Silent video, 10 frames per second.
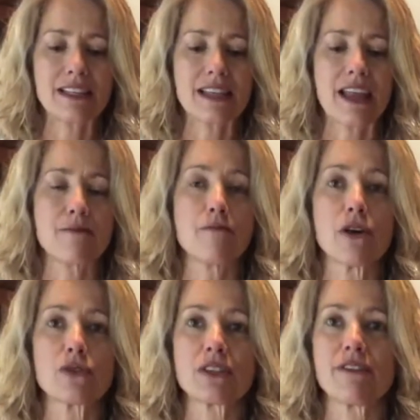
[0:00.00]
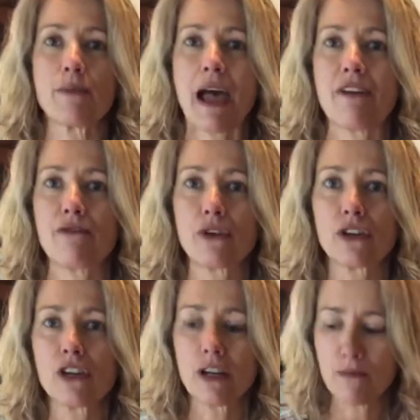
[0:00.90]
and most of them have real
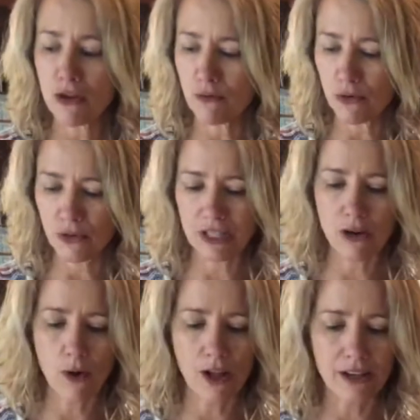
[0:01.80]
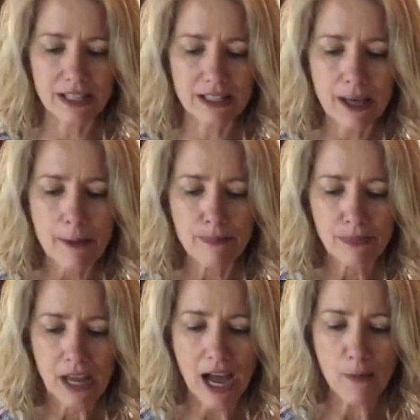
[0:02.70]
good immune boosting qualities.
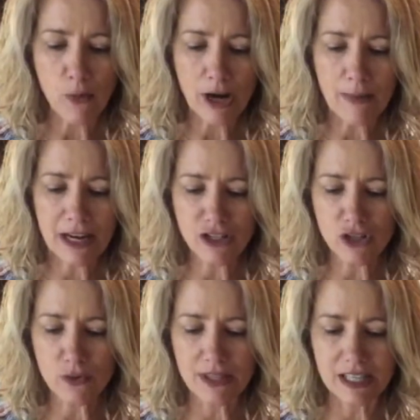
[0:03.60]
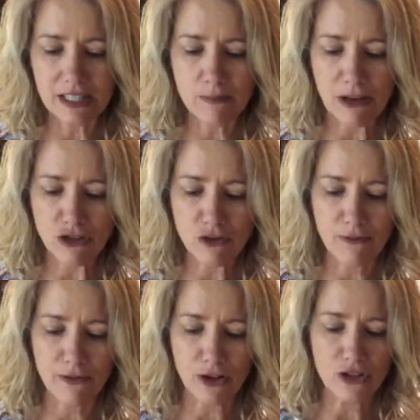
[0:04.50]
What I'm going to do with this mushroom
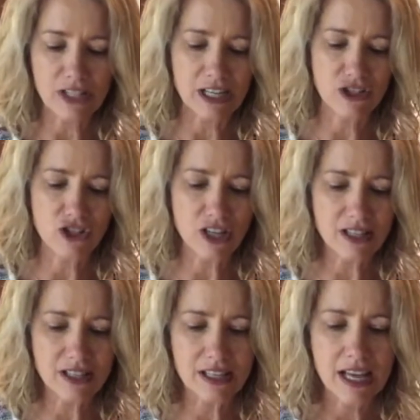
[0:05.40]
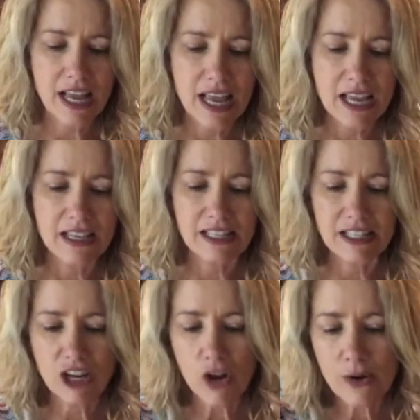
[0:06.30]
first is just
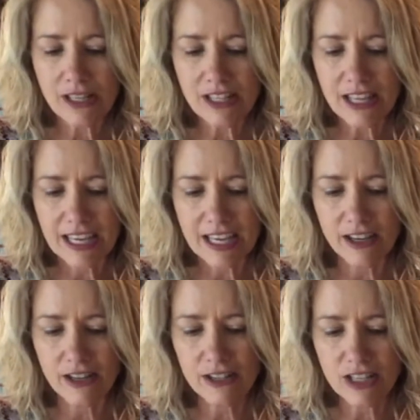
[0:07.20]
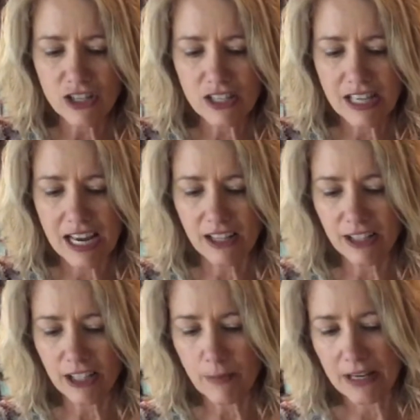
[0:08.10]
go into the gills and just take a
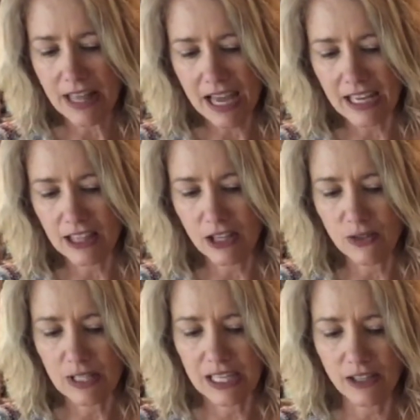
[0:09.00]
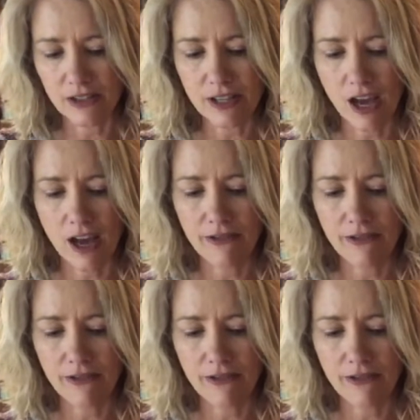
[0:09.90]
little bit of those gills off.